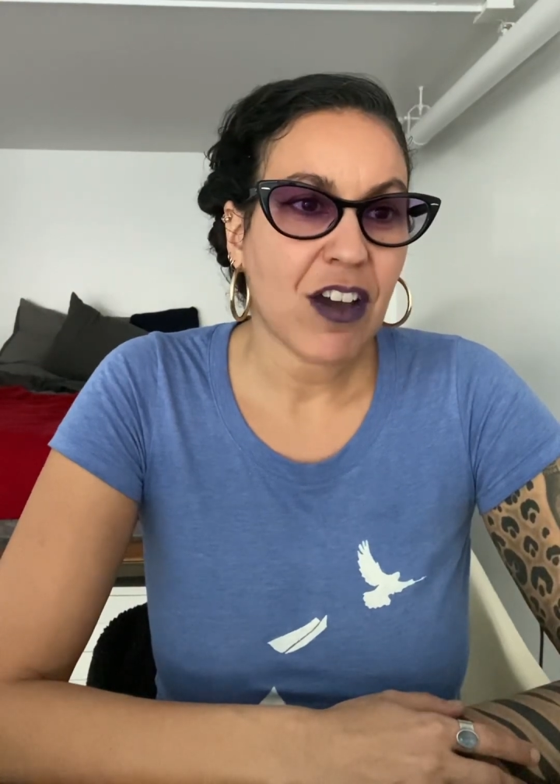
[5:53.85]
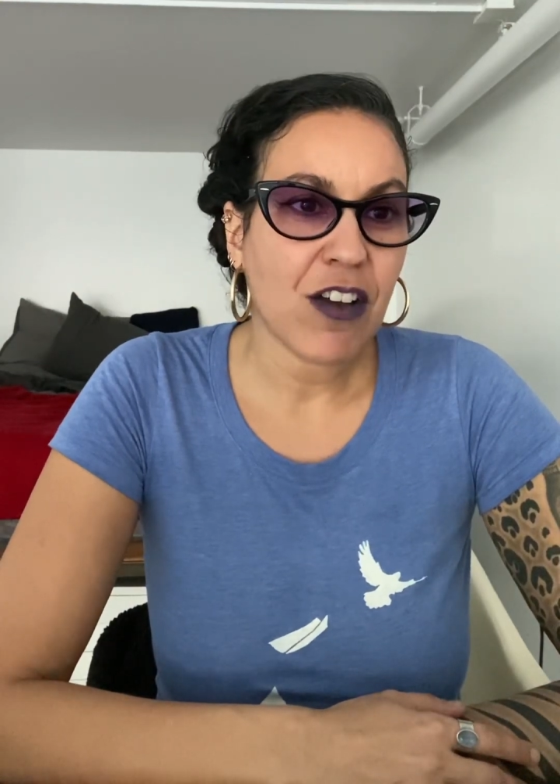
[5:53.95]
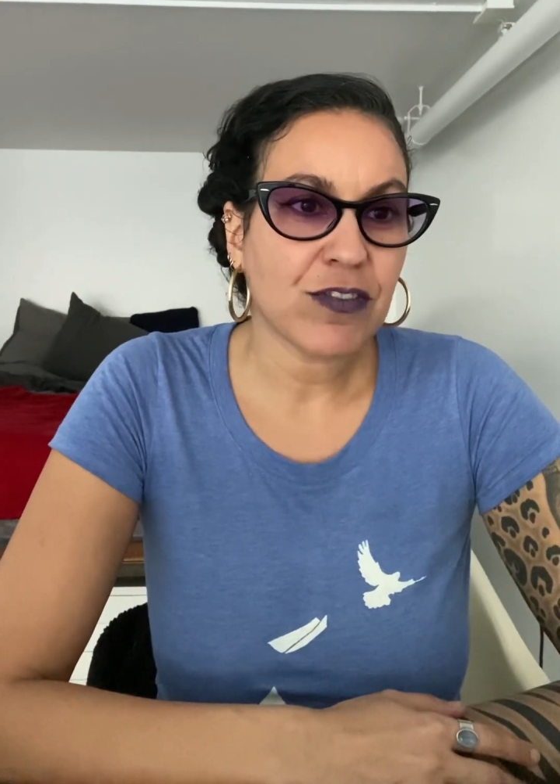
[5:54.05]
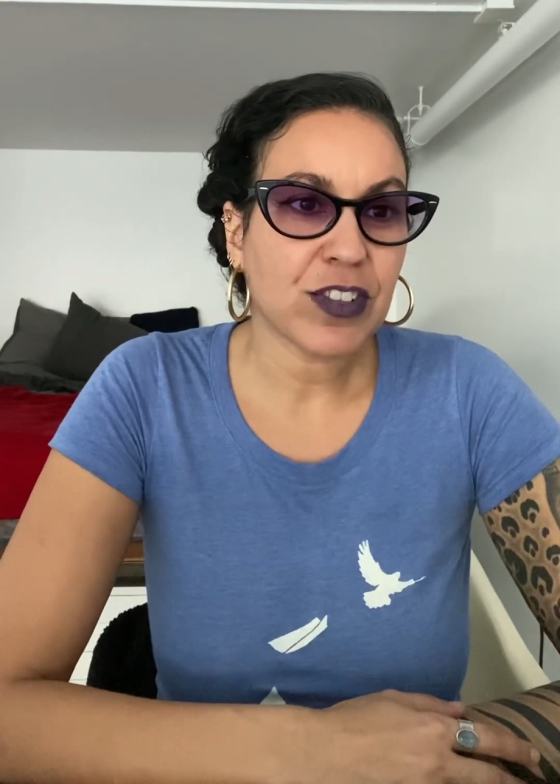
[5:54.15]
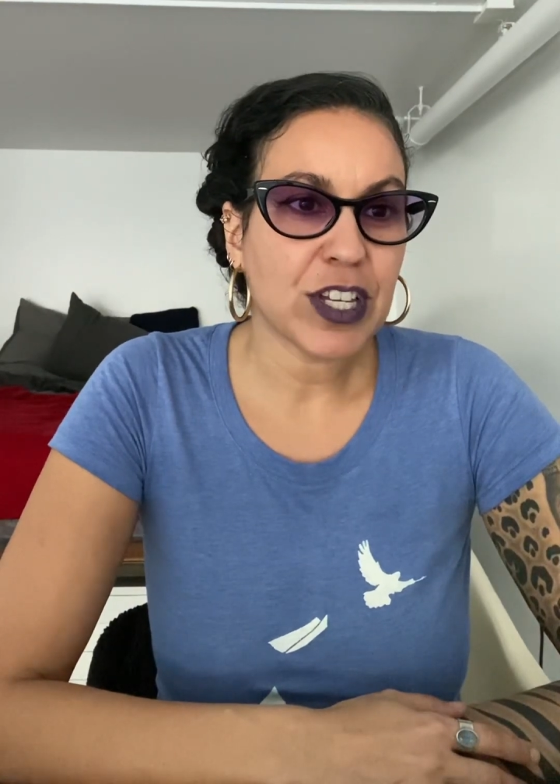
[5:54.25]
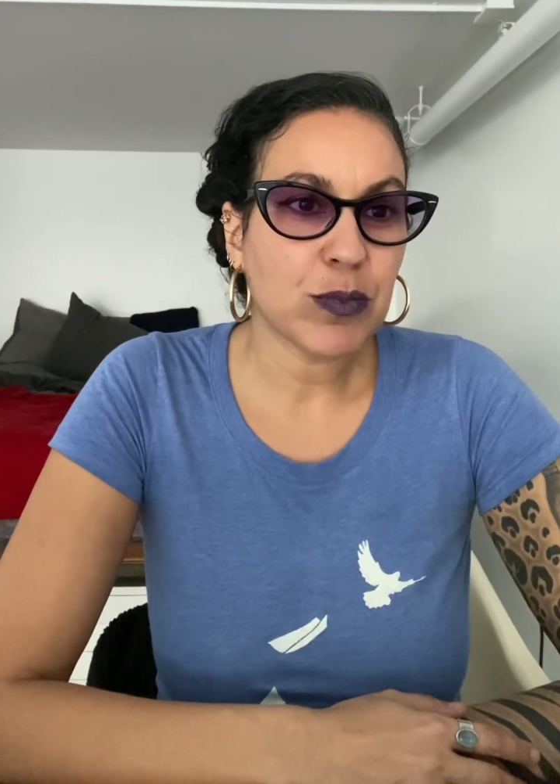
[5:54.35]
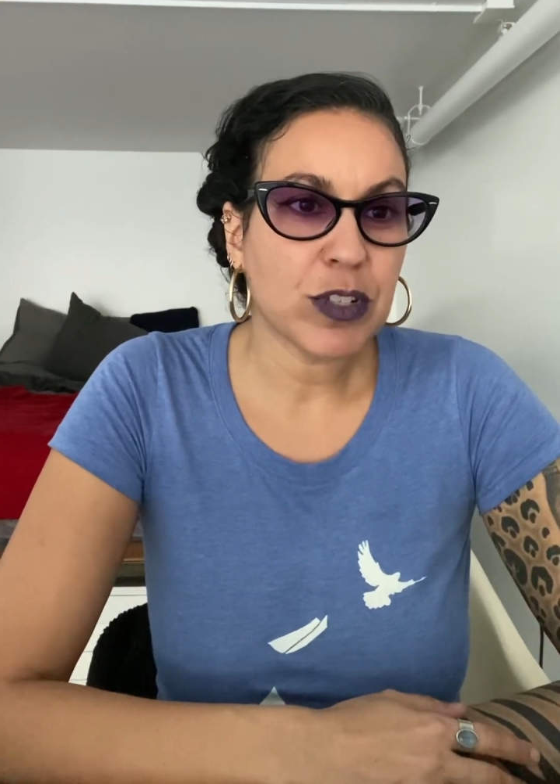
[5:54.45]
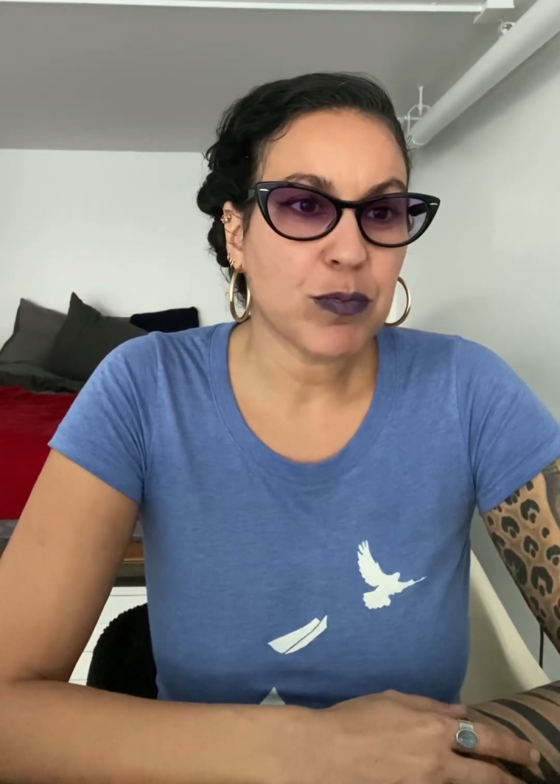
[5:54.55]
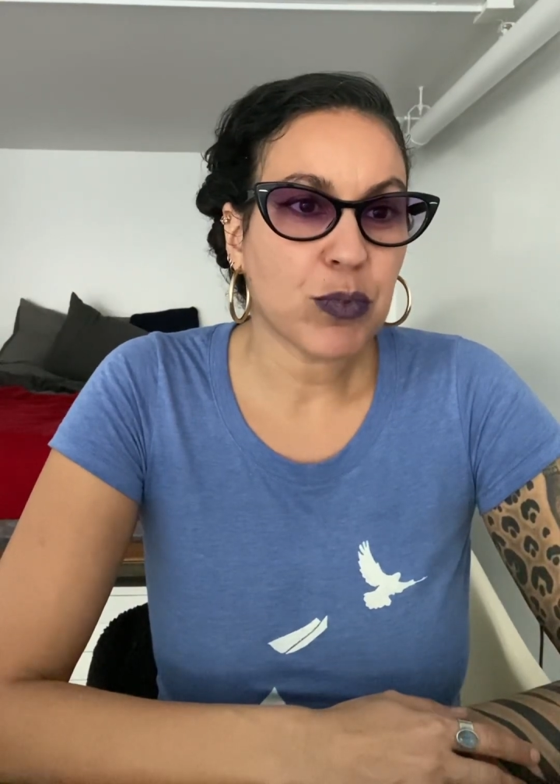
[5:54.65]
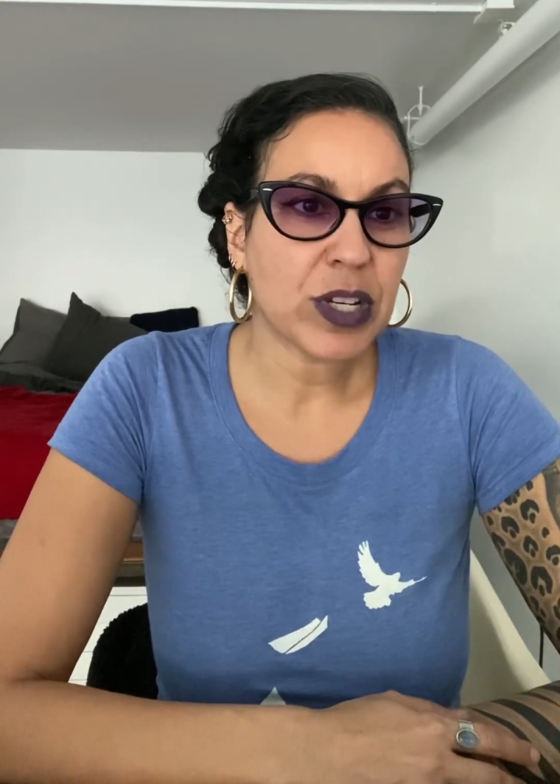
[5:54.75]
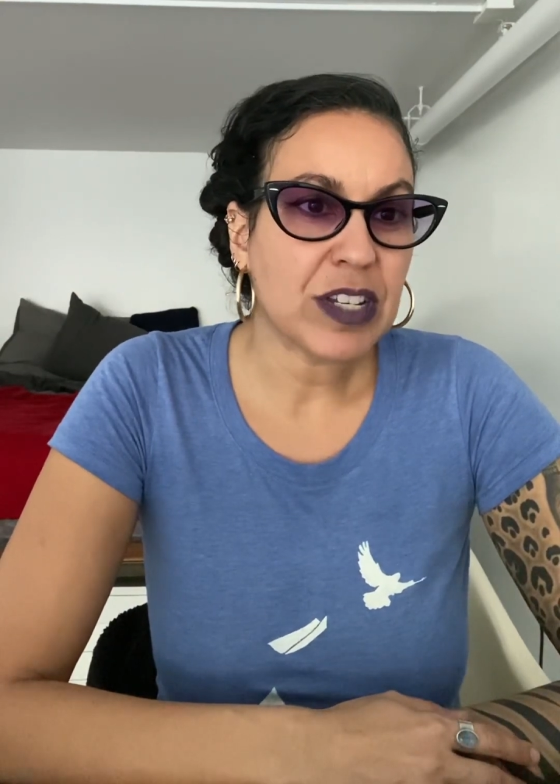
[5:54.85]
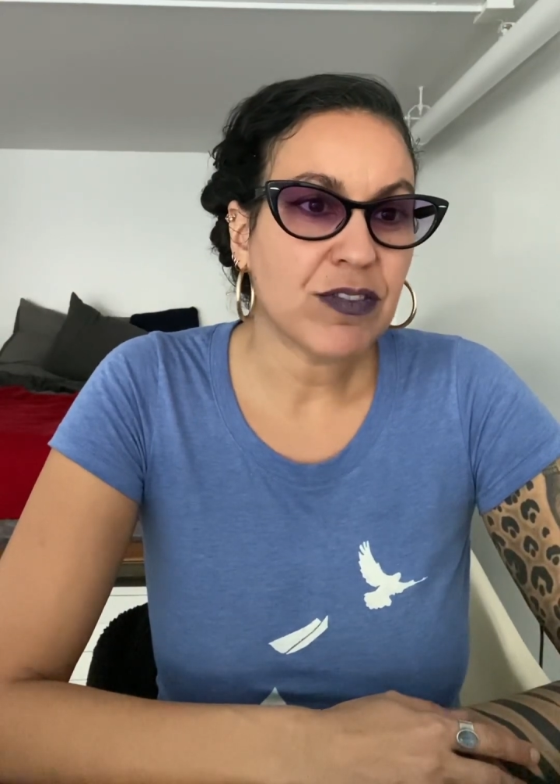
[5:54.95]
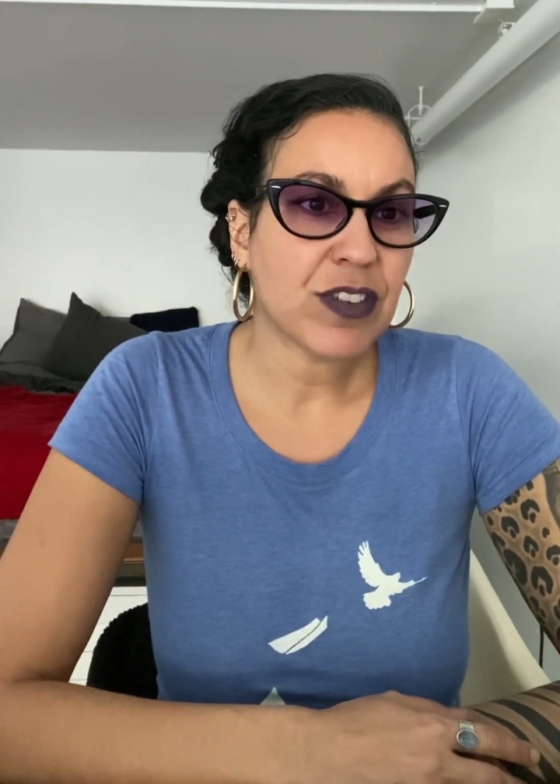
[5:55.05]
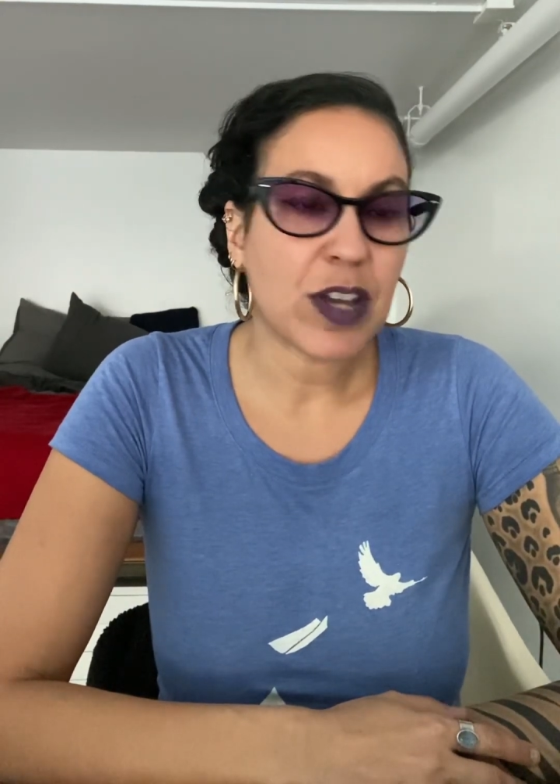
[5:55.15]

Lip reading: Our fling was brief